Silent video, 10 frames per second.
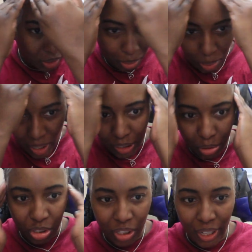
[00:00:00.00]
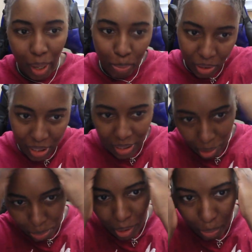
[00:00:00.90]
But usually I put this
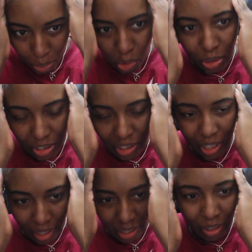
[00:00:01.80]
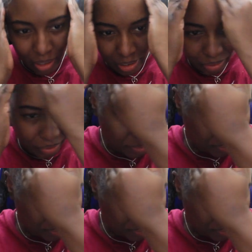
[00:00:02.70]
up in a ponytail